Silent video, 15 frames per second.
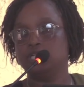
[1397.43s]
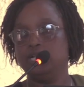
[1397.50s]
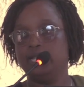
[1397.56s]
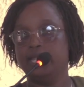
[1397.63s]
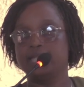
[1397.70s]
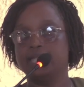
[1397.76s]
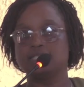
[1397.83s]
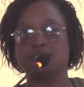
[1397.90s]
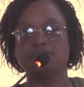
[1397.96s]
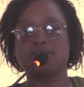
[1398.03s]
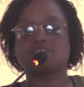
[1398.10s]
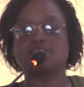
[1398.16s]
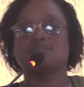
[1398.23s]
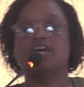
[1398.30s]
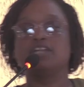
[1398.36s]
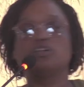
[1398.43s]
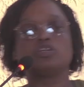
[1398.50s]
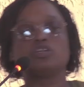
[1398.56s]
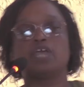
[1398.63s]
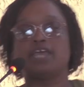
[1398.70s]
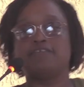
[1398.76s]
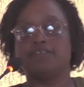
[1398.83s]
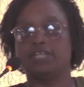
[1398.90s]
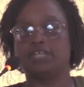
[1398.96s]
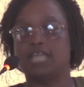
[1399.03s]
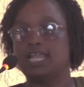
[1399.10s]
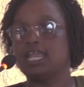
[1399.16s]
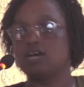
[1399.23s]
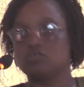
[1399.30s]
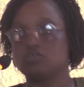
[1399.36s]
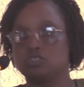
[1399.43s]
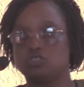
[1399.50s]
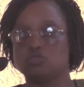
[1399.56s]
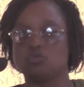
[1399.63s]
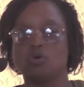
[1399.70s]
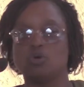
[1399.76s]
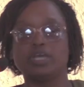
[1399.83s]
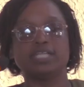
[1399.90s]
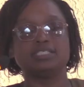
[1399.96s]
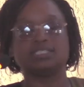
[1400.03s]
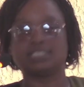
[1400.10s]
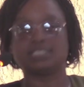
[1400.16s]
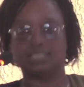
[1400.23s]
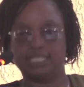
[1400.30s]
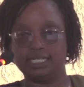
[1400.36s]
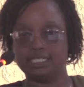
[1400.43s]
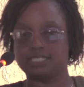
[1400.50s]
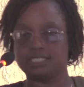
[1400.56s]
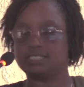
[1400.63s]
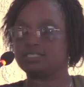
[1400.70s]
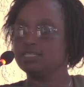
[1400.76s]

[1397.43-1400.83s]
And mazuano, you are even allowed to go and return it.